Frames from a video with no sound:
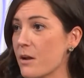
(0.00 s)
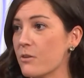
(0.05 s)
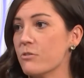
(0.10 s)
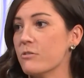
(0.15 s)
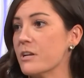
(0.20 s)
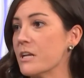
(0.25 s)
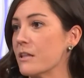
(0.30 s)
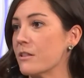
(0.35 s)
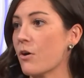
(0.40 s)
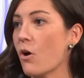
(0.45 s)

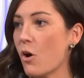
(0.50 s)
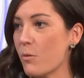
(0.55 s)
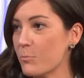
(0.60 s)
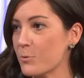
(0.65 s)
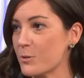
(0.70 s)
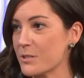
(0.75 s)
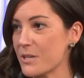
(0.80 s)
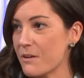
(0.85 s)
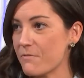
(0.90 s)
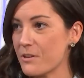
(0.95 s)
underneath
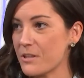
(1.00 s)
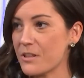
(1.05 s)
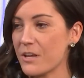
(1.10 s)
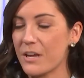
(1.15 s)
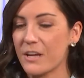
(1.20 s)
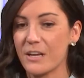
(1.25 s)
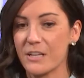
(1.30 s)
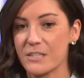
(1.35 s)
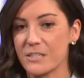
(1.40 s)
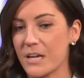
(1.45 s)
almost
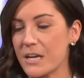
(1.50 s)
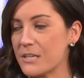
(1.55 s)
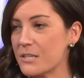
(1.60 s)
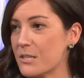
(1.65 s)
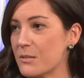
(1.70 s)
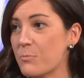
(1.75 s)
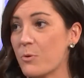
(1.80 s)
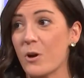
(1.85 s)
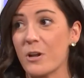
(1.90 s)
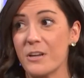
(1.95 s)
everything. It's tight
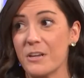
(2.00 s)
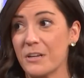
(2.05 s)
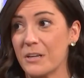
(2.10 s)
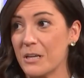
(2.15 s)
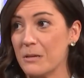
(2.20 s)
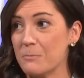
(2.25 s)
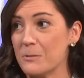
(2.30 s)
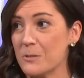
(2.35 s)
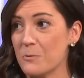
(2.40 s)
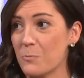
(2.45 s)
to the body, it
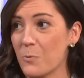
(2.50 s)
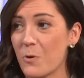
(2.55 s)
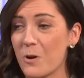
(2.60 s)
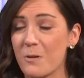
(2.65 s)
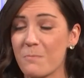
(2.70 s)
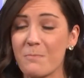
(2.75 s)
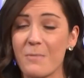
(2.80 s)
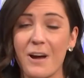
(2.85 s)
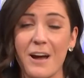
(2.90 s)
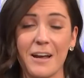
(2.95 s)
keeps you
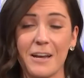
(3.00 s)
warm.